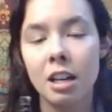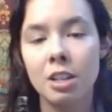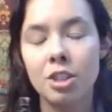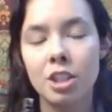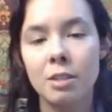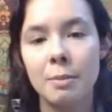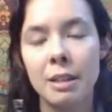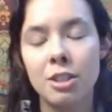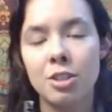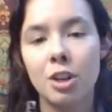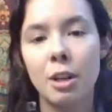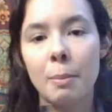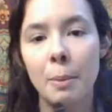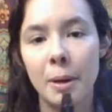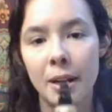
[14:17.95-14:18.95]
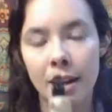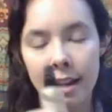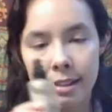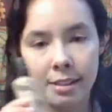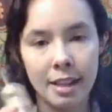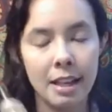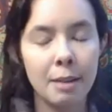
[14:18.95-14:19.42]
Just make sure you put
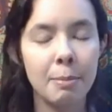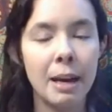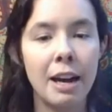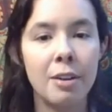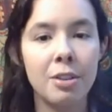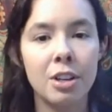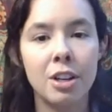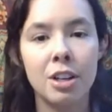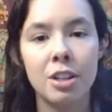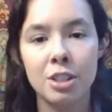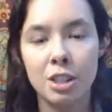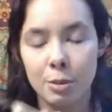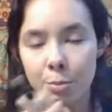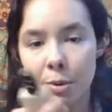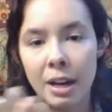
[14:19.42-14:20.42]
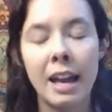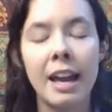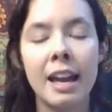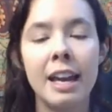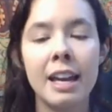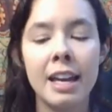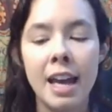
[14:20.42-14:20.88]
a setting powder or
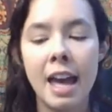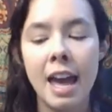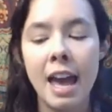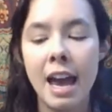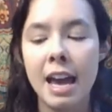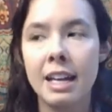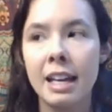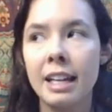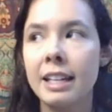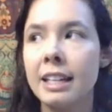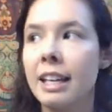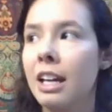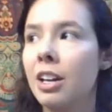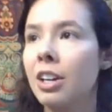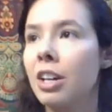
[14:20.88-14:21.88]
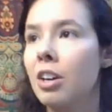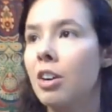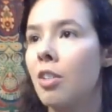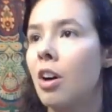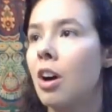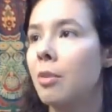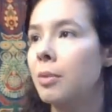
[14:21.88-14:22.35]
spray, and I carry
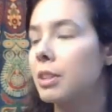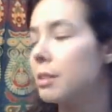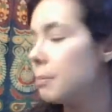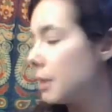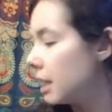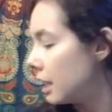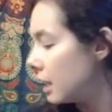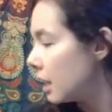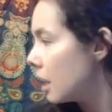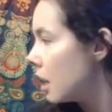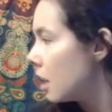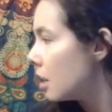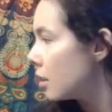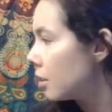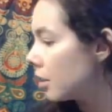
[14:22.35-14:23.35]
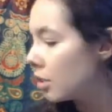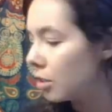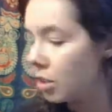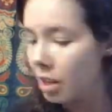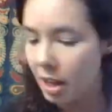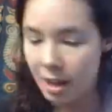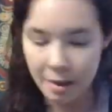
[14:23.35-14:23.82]
along with me
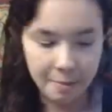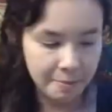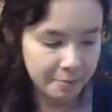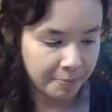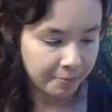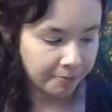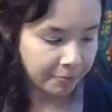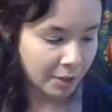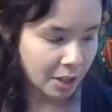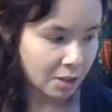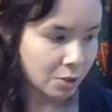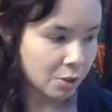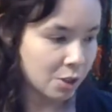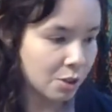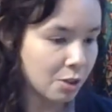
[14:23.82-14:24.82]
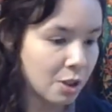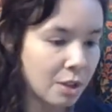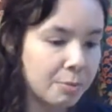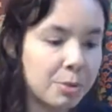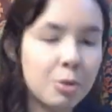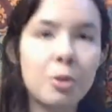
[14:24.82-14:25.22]
little those little